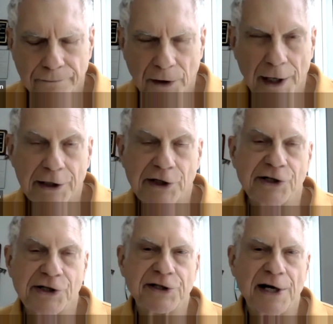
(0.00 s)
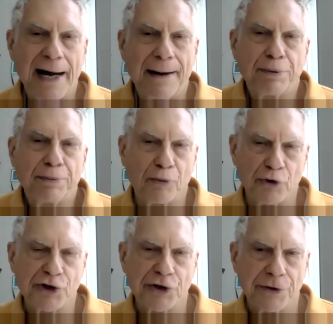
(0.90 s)
Next, the top
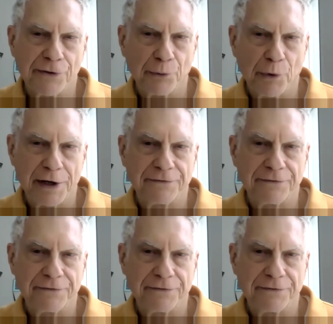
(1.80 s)
portion of the right